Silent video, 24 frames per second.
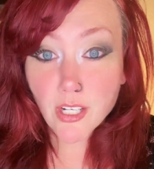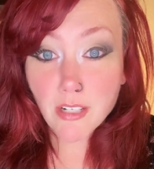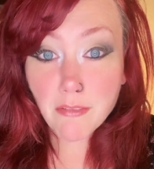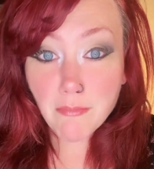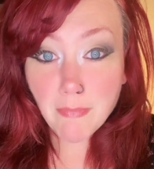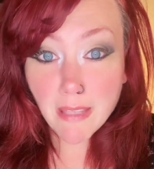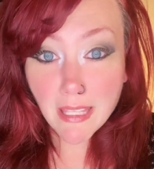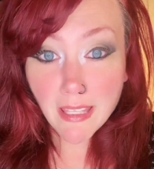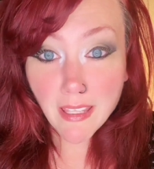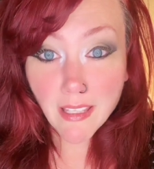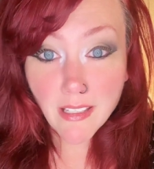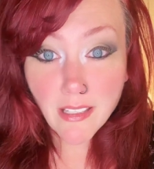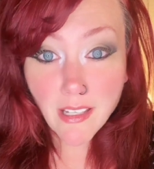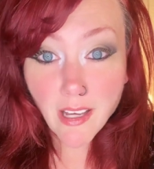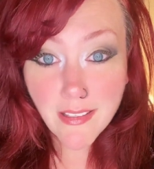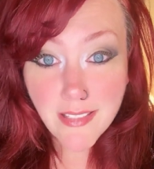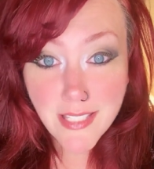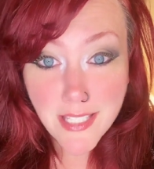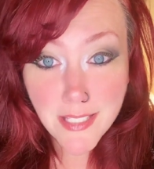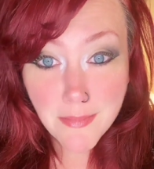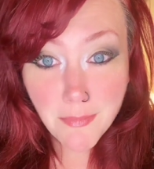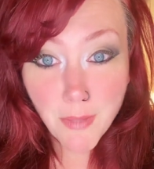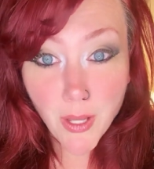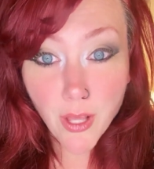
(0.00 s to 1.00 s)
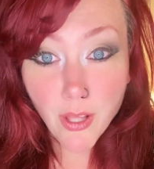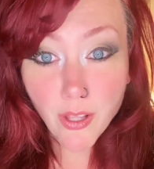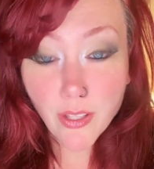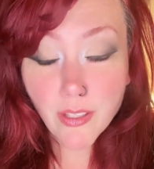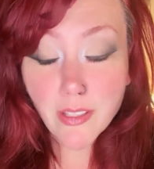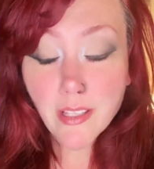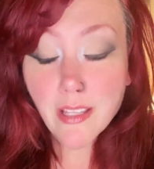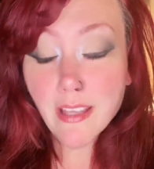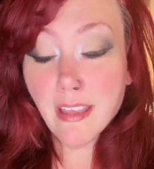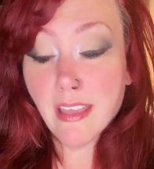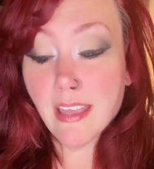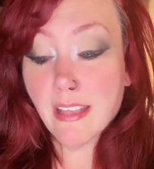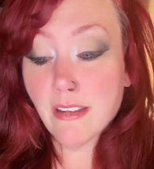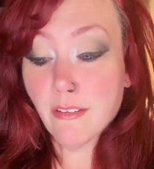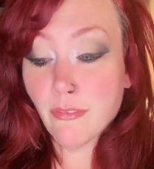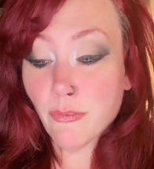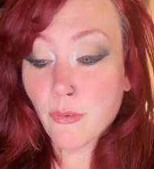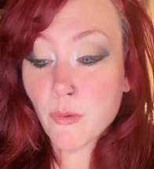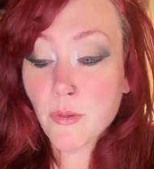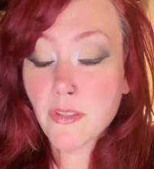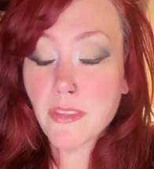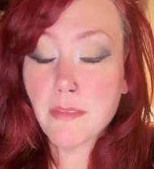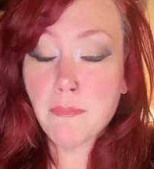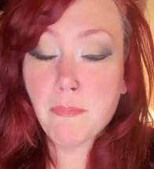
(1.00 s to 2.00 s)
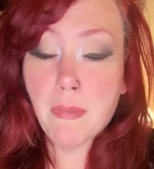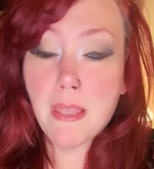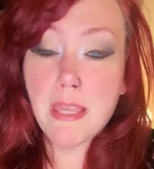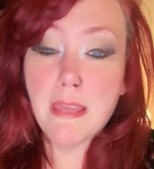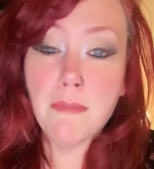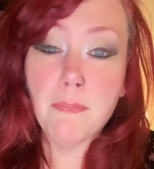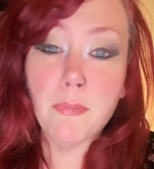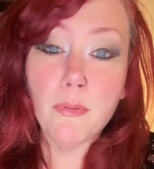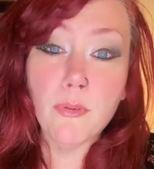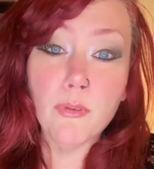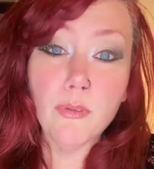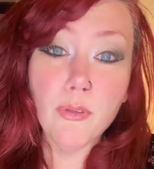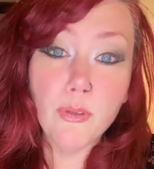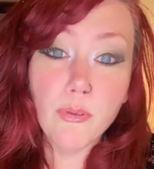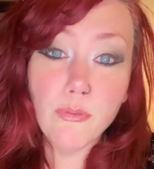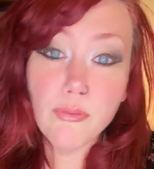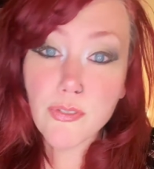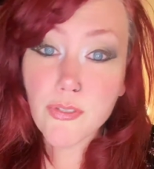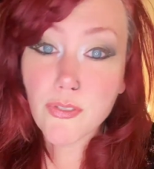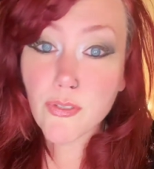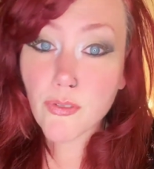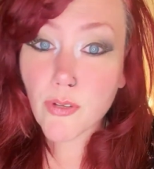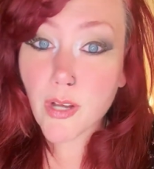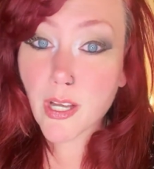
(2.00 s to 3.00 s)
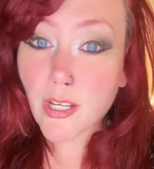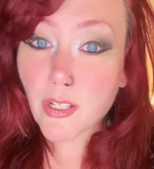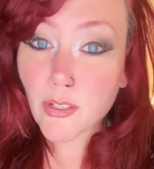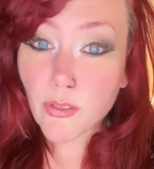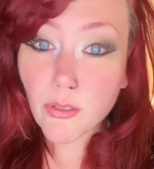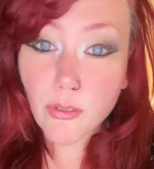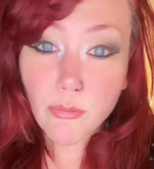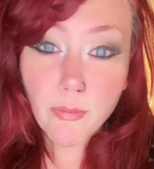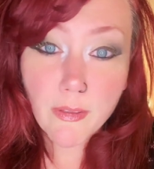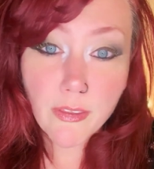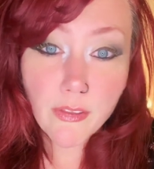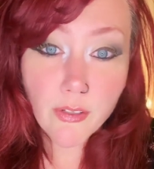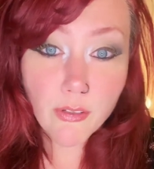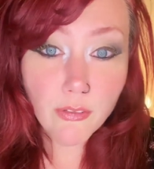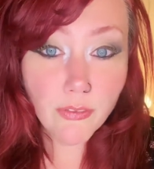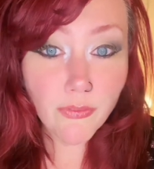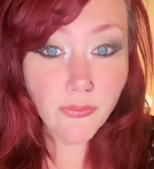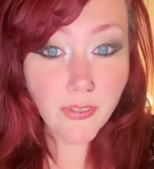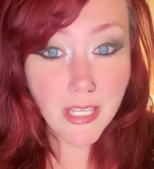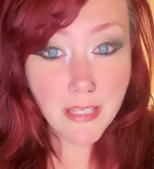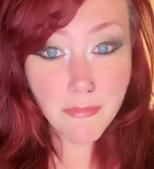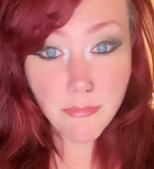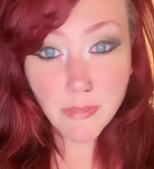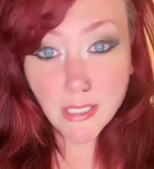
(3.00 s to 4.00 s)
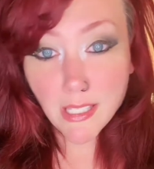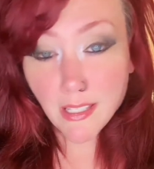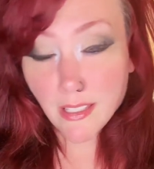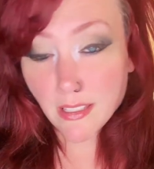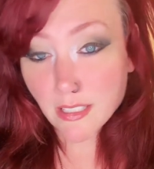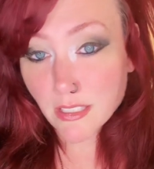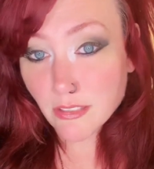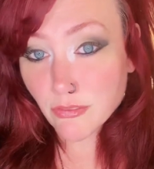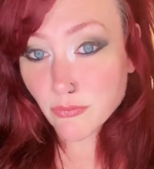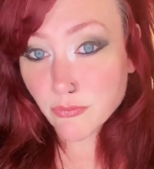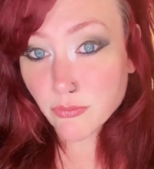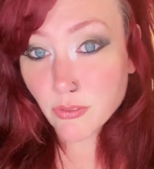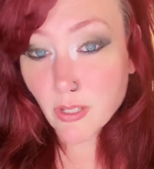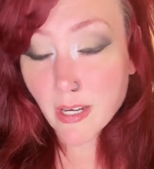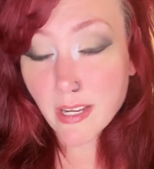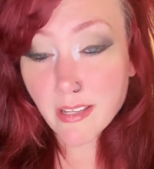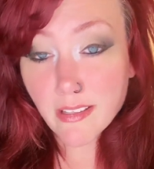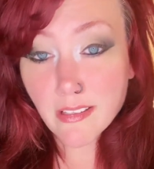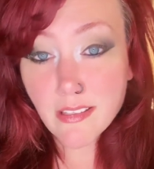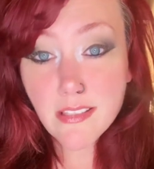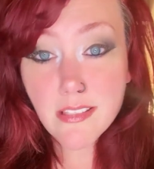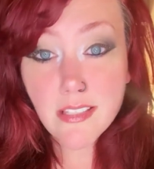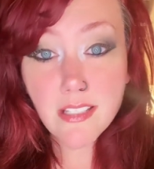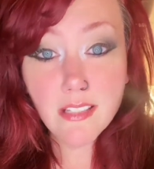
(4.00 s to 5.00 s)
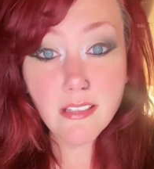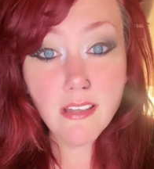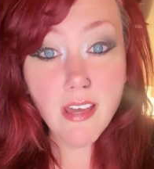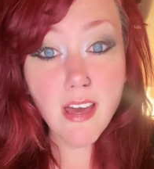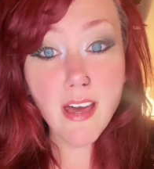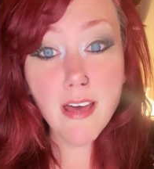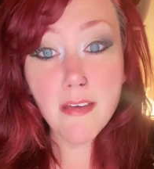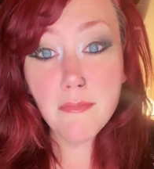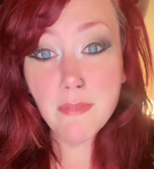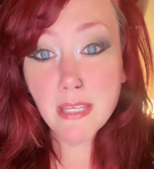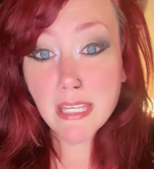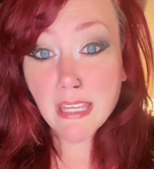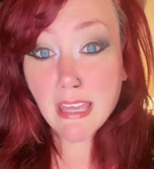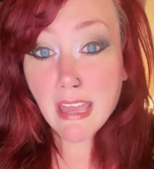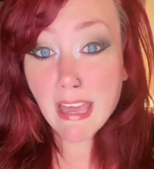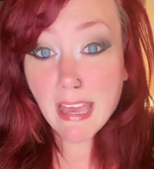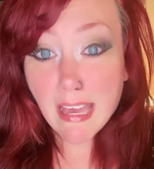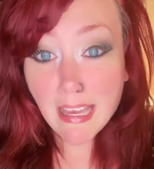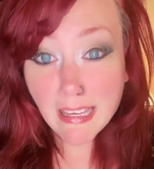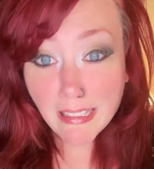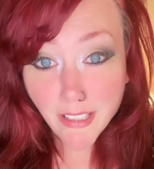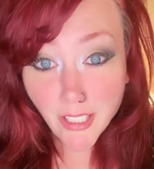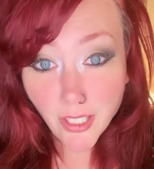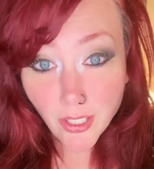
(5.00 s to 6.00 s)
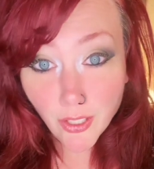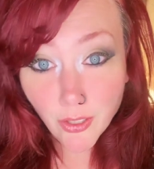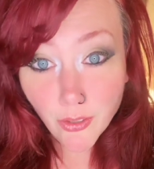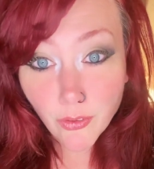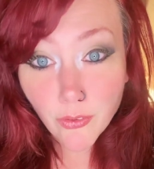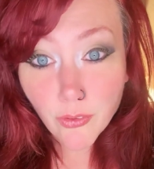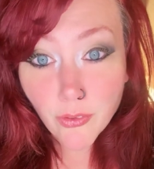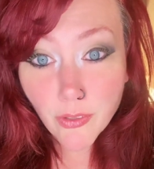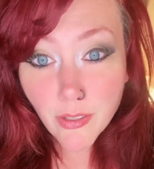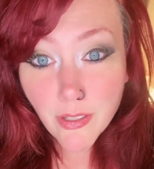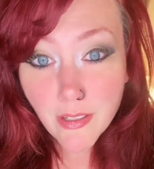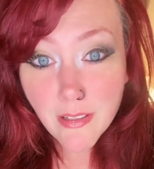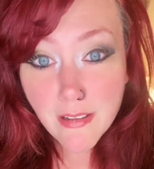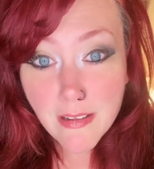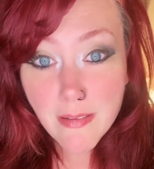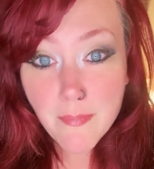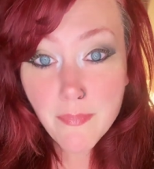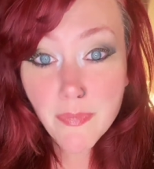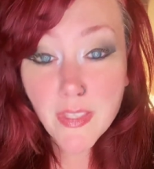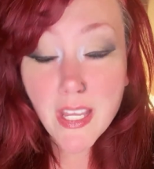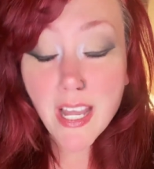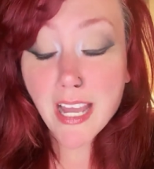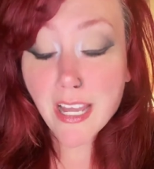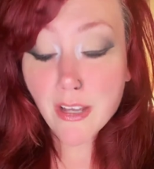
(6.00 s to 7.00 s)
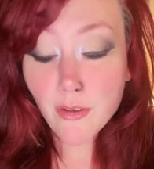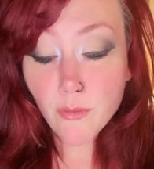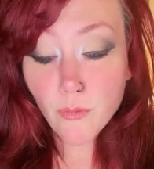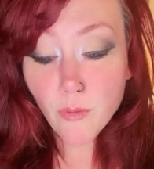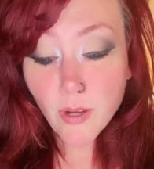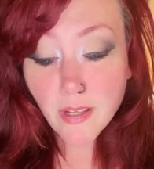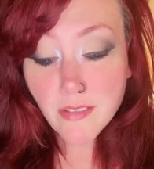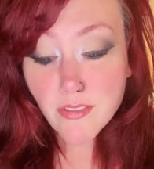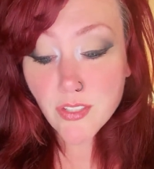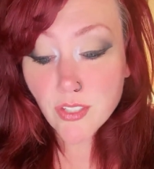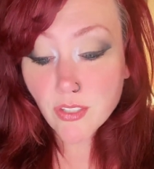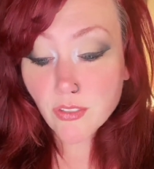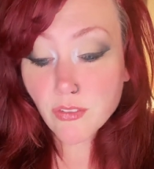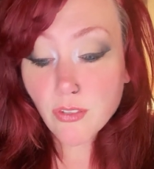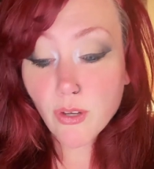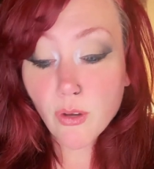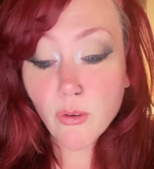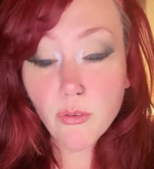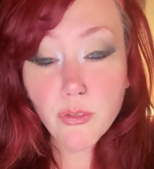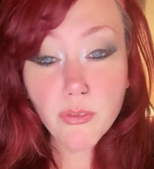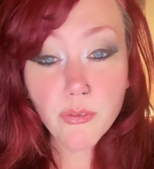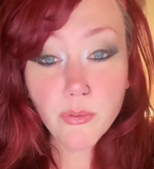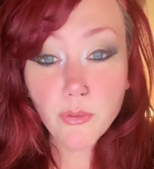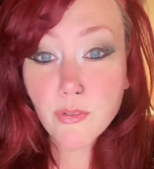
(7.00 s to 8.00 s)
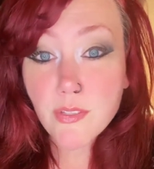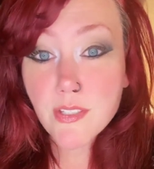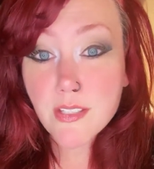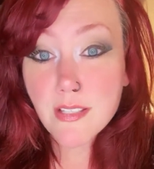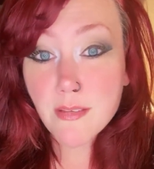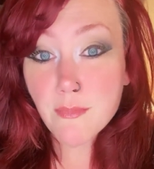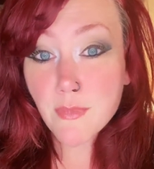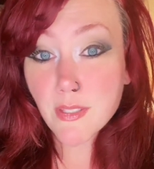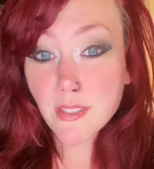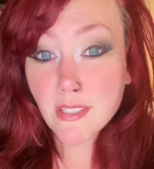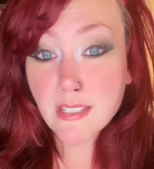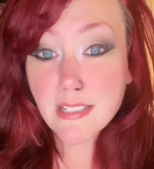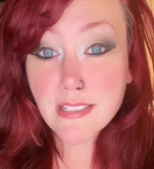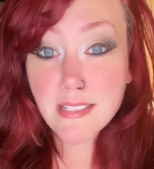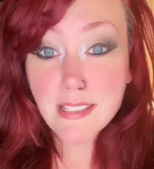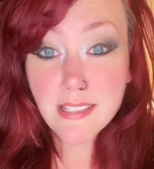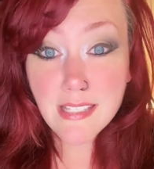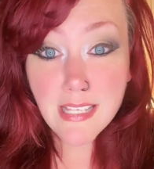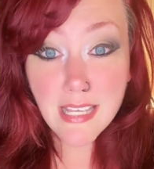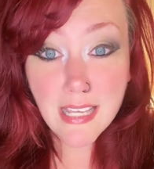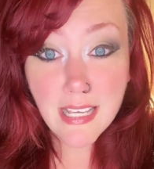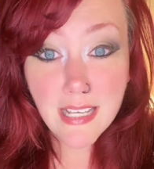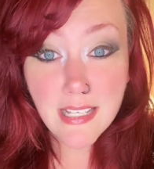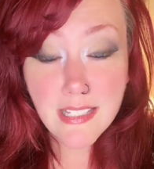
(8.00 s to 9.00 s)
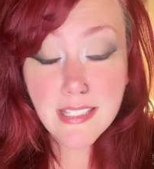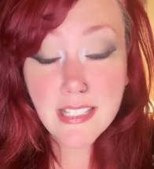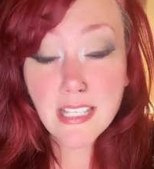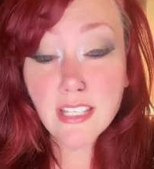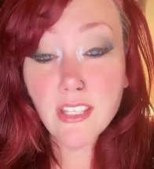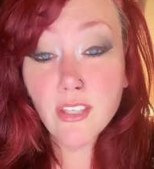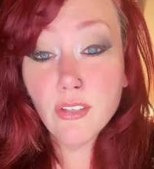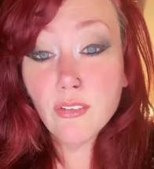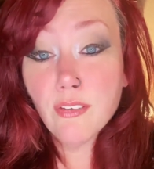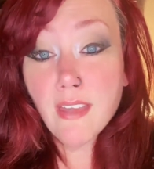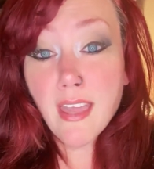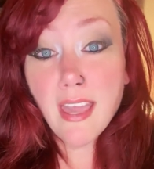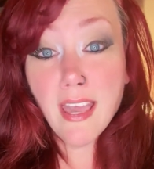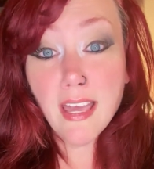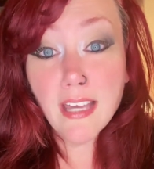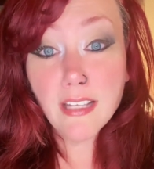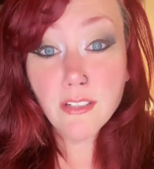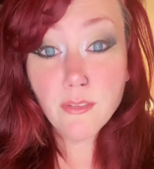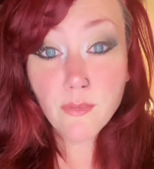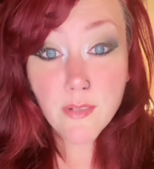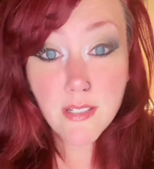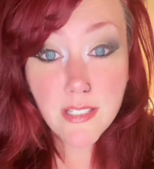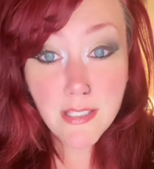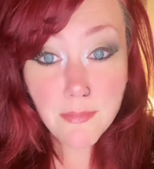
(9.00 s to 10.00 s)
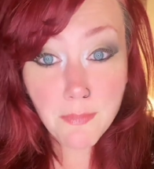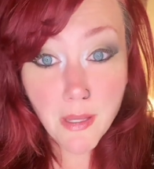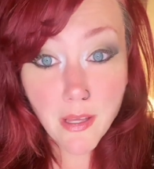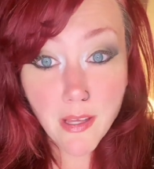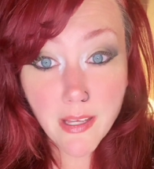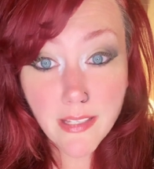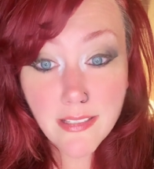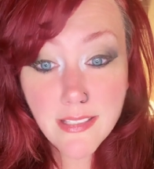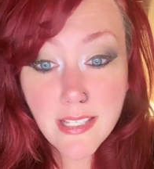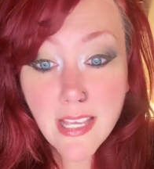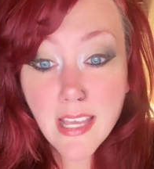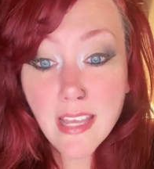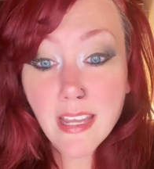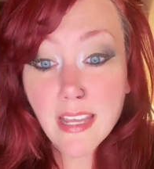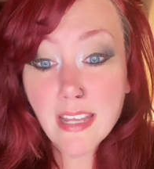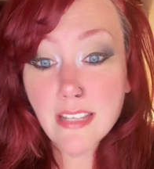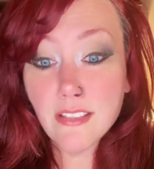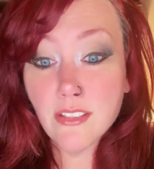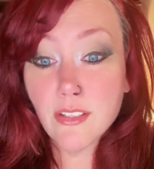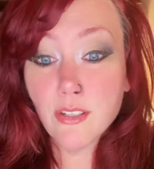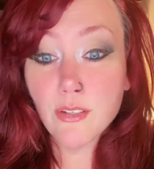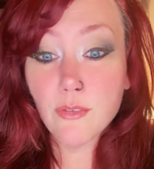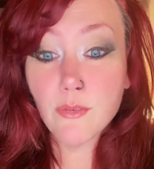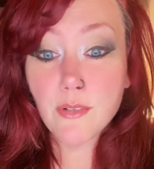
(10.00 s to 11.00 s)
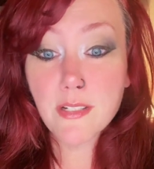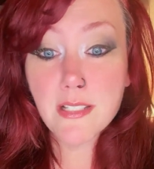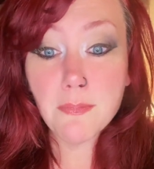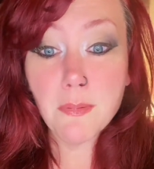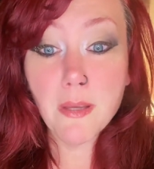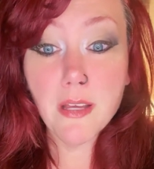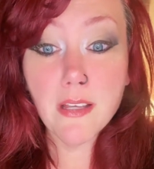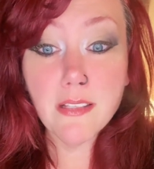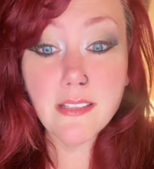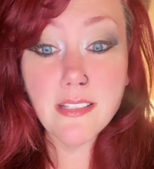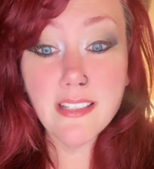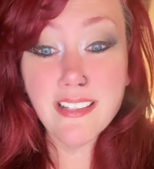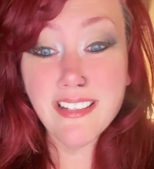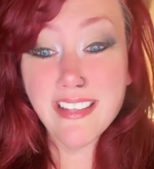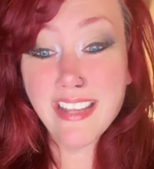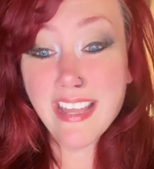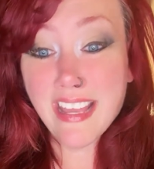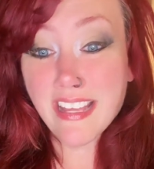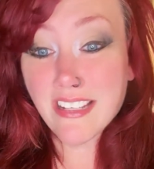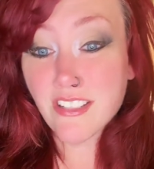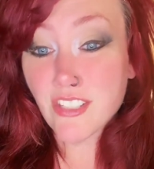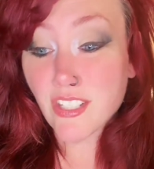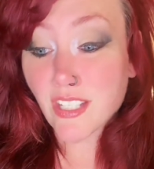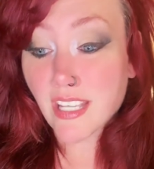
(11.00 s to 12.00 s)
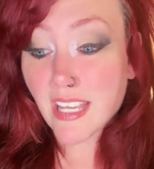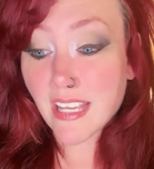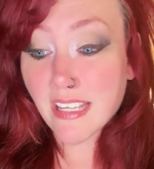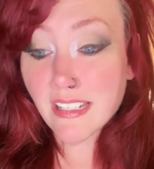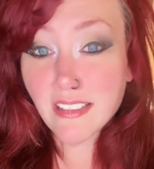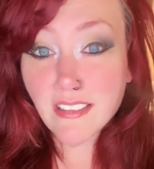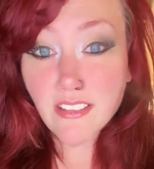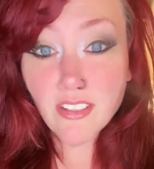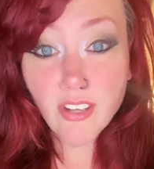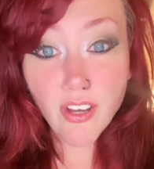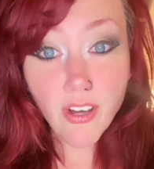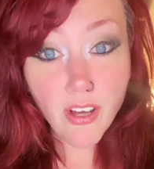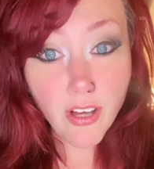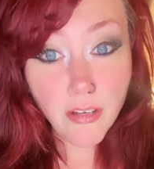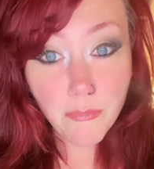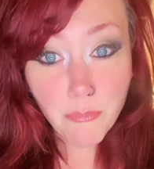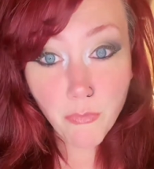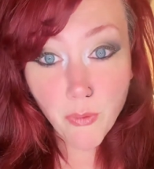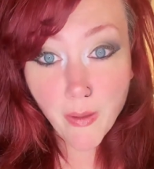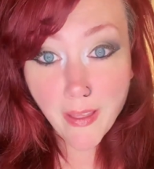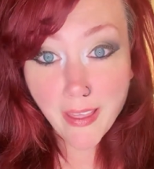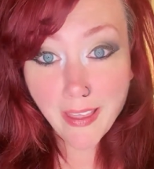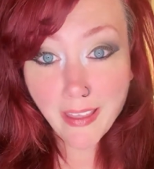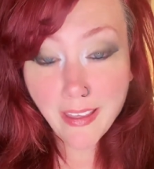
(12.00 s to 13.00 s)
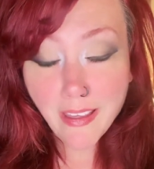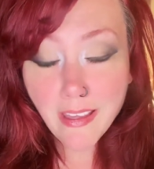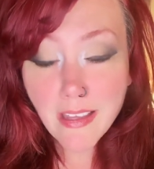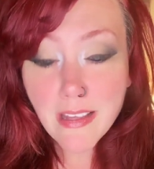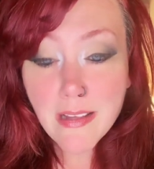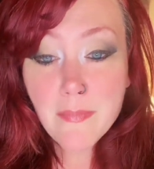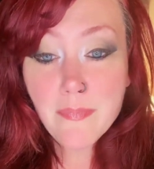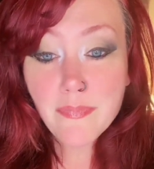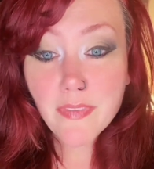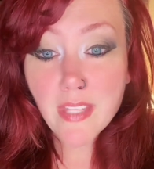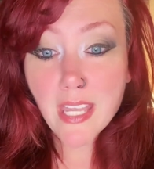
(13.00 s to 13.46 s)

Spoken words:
start making God small. And for the people who struggle with your family and friends coming at you, I want to go through some of these things that you can respond, and you can respond in an educated, calm way.